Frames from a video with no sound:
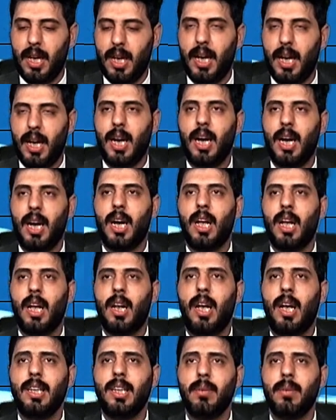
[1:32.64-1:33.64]
Uh,
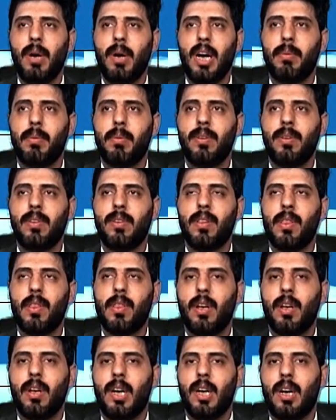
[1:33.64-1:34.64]
Lady Macbeth
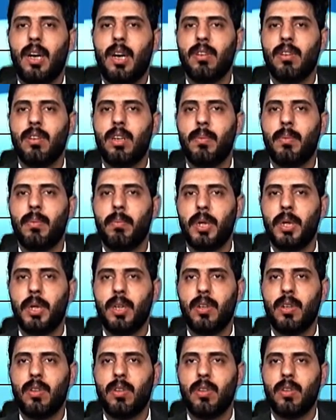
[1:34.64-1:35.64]
is an
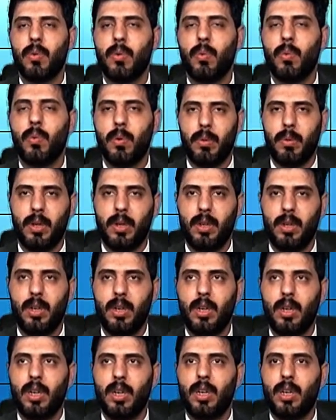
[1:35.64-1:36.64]
ambitious woman.
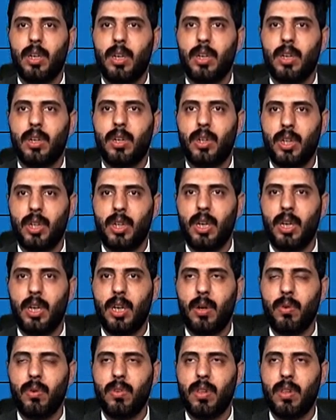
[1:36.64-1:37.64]
She
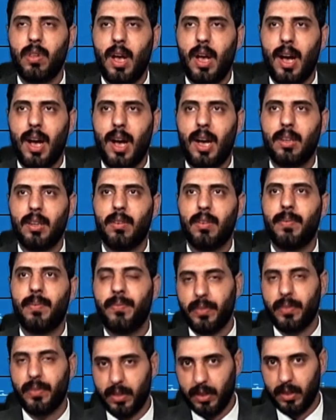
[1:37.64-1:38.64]
knows that
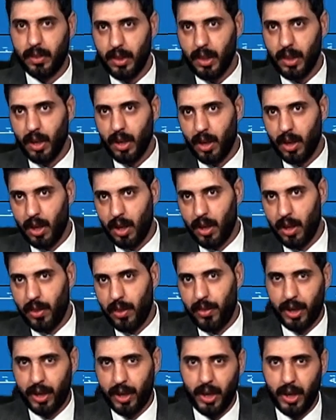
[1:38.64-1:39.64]

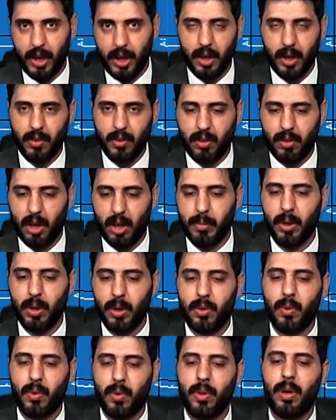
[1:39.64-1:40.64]
the king is coming
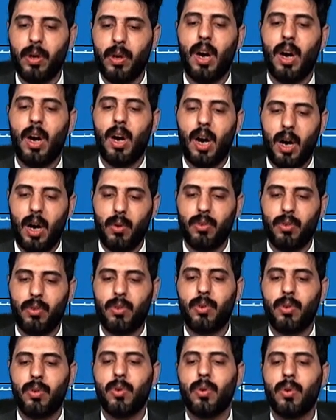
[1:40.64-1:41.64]
to their
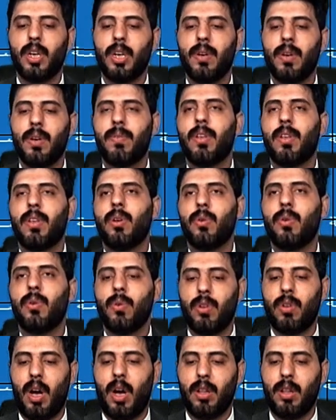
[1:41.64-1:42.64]
house to give the new
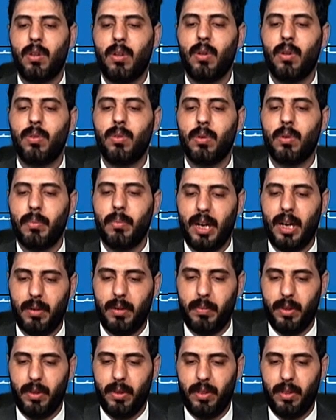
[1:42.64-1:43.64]
title to
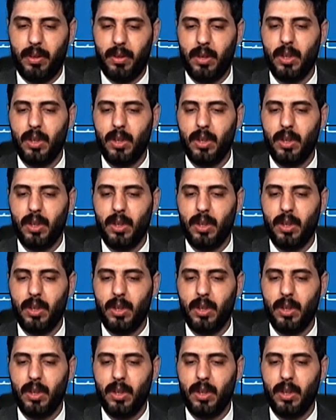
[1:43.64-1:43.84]
Macbeth.